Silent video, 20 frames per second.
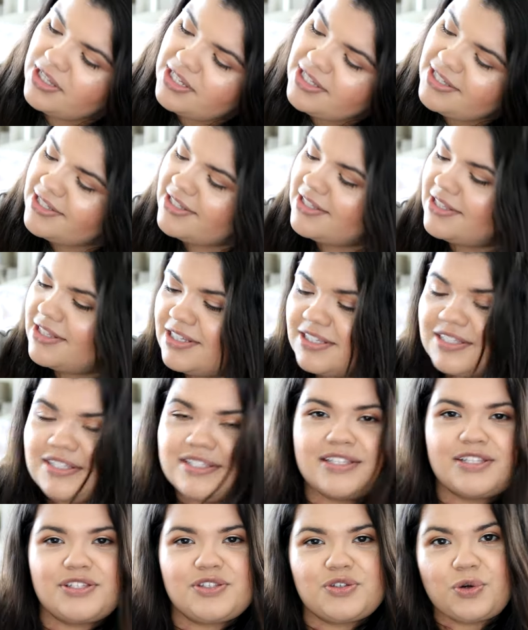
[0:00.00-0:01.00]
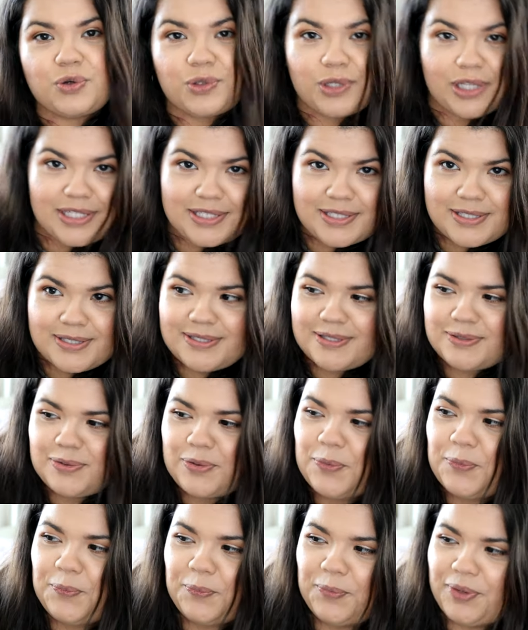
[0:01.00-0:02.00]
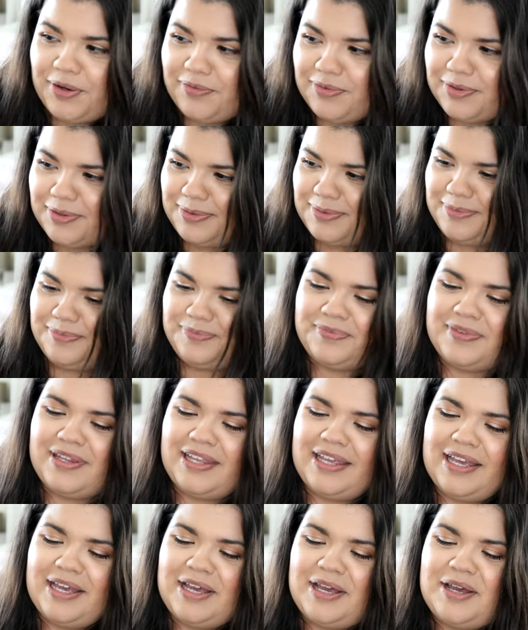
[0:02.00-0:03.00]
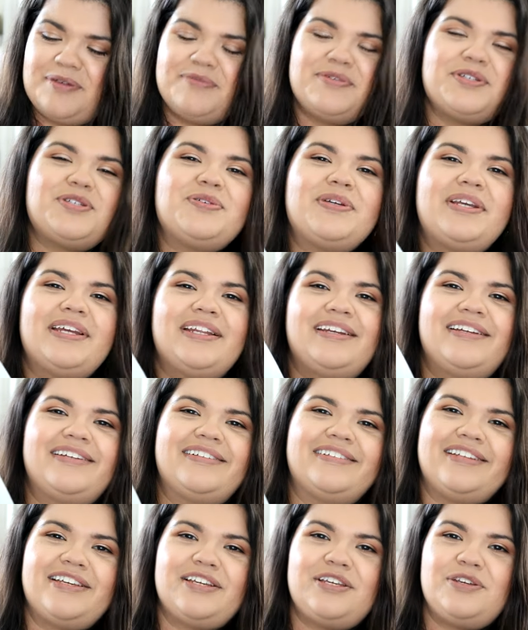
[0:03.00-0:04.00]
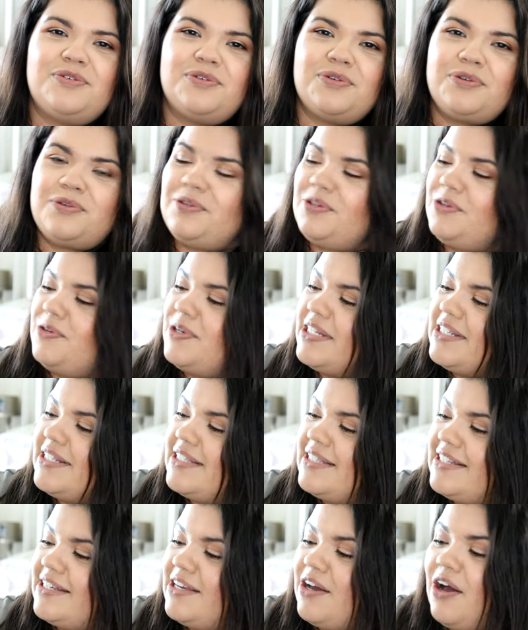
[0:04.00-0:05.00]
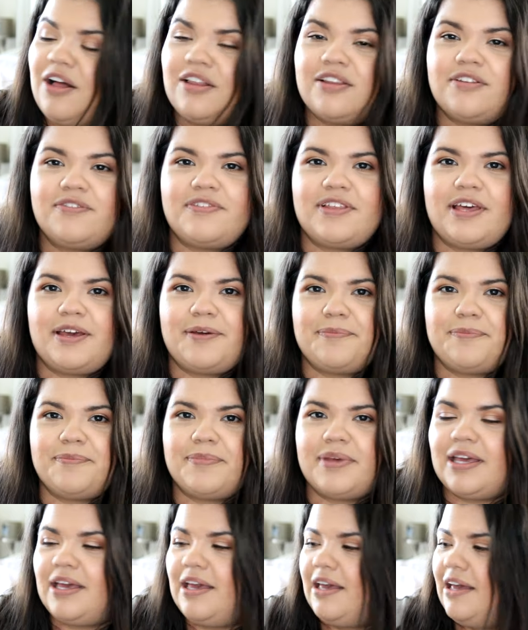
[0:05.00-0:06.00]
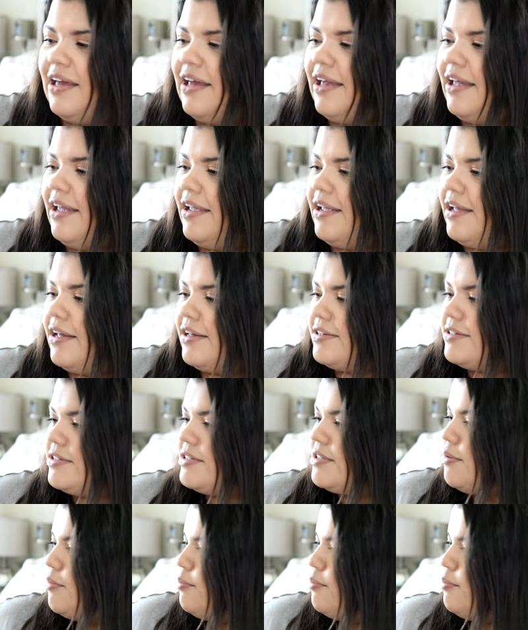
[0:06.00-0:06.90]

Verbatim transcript: this, this, this, or this, whatever. But you get it. Like you'll you can see all of them and